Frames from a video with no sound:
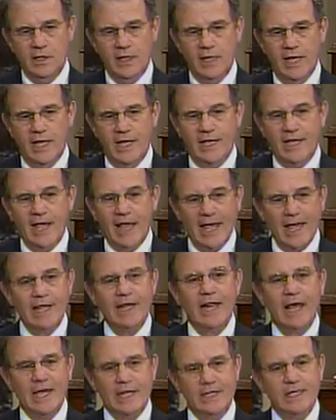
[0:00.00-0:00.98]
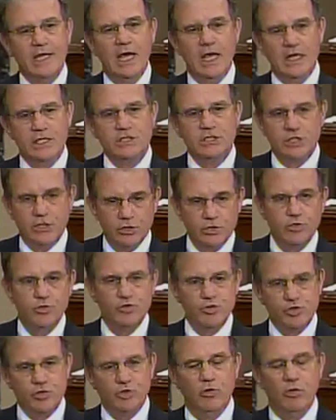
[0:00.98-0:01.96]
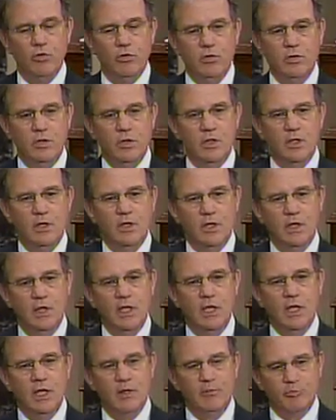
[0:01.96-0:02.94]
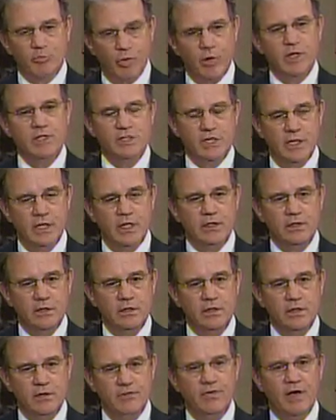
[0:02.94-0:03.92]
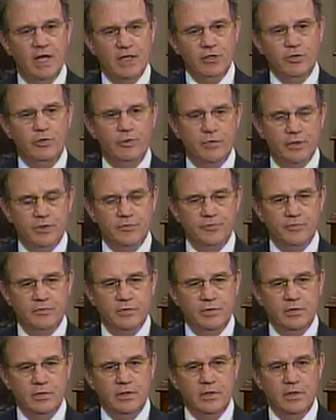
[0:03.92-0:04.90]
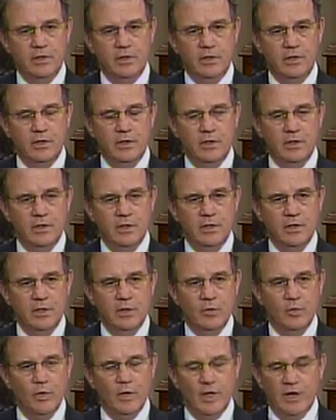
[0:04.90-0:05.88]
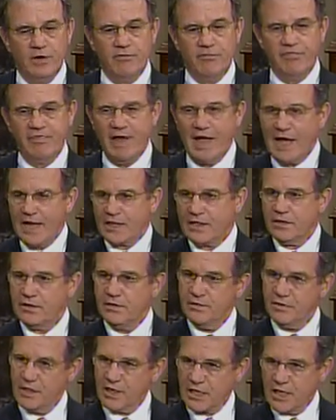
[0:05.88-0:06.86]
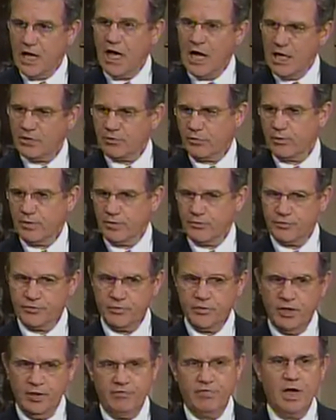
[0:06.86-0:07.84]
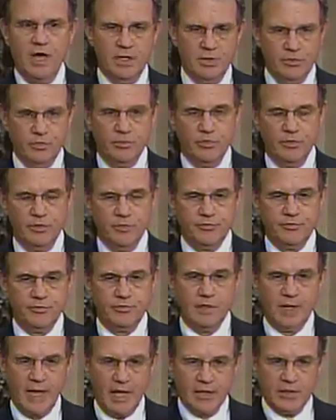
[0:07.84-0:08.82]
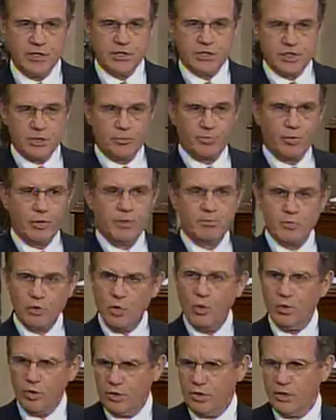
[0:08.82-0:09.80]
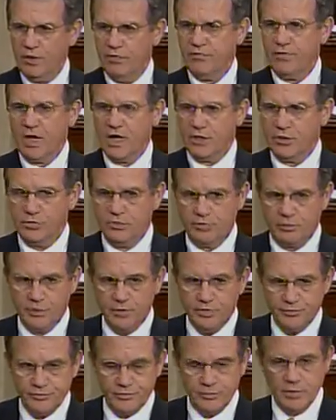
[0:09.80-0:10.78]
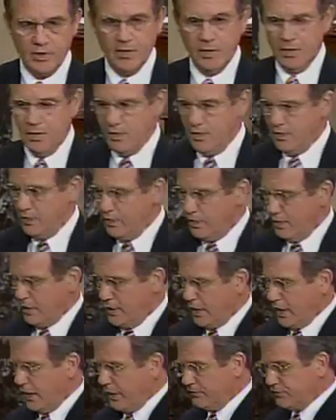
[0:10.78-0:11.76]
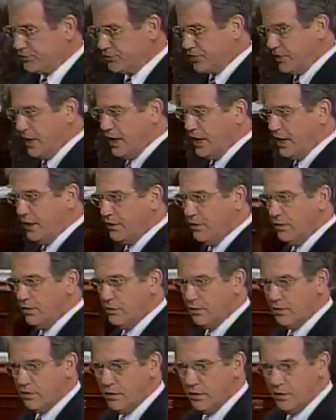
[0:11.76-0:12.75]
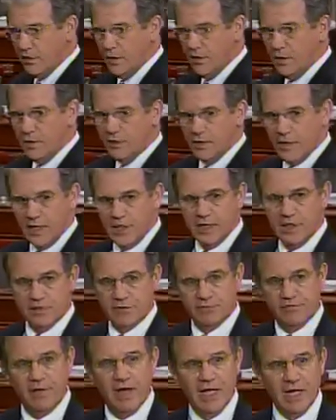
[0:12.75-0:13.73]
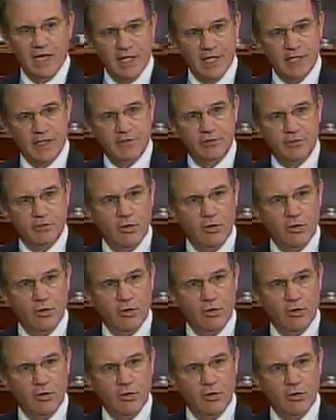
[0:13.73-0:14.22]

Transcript: an anti-constitutional president of Honduras, when in fact the Congress of Honduras and the Supreme Court of Honduras have said that he is violating their